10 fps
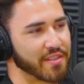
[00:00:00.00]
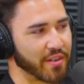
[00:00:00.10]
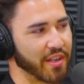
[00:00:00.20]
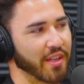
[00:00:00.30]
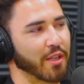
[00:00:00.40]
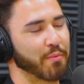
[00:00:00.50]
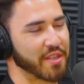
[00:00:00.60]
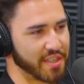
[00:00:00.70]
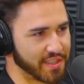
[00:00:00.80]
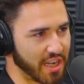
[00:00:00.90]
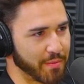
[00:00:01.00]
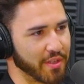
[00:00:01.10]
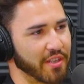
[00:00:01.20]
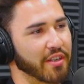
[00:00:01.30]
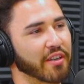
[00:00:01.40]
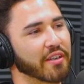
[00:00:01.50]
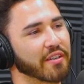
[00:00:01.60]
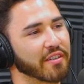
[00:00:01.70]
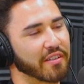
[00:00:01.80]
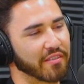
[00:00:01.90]
starting at like the busiest time of the year
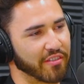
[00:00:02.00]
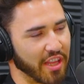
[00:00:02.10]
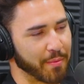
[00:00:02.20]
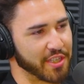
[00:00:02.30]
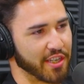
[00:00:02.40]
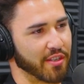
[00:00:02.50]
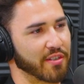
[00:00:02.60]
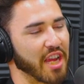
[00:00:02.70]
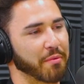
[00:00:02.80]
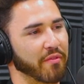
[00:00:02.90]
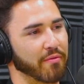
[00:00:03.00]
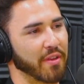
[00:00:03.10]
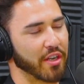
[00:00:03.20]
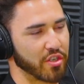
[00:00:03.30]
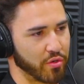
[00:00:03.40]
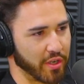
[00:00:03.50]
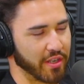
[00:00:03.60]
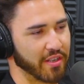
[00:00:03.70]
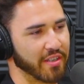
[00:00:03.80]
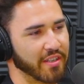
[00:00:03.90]
for that particular type of
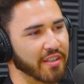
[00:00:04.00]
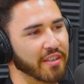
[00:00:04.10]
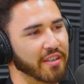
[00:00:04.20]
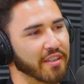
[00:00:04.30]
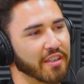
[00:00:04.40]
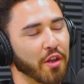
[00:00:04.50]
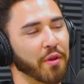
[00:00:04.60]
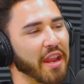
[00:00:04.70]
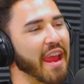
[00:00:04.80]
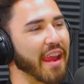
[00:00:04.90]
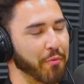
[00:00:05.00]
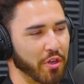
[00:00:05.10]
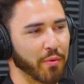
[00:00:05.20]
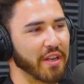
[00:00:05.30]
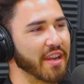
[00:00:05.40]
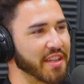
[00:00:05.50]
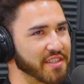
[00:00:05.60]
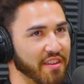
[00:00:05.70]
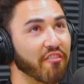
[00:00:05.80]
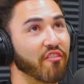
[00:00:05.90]
industry, going ham, going
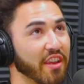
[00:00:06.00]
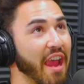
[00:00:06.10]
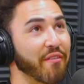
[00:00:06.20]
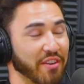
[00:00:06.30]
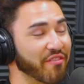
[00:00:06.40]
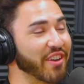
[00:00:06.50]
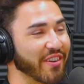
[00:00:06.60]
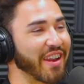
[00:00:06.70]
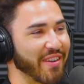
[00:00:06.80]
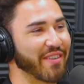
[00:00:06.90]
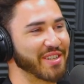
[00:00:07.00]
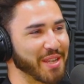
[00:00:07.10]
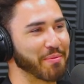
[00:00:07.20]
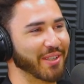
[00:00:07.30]
nuts, and fig- having to figure it out every step